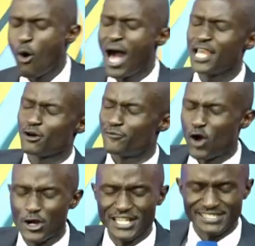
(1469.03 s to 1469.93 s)
word of
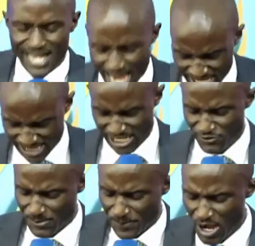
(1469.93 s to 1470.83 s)
God is active
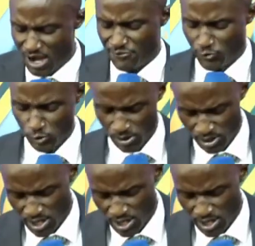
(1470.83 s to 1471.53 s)
and powerful.